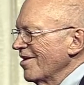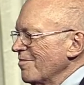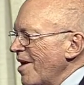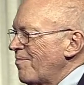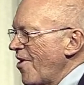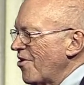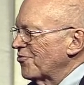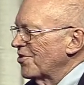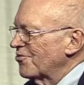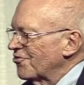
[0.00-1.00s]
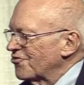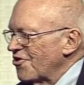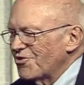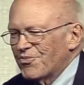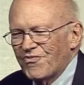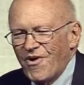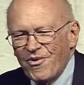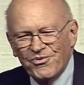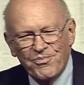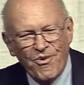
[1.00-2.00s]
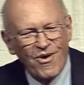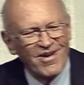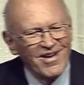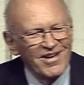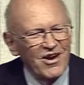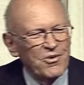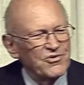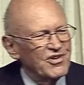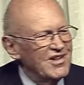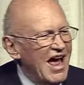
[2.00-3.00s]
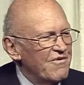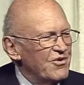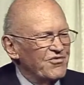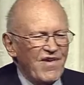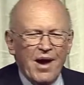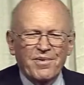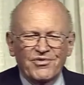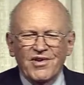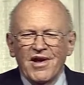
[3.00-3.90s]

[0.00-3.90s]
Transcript: my parents went to his church before I was born. No, he was alive. He was fabulous.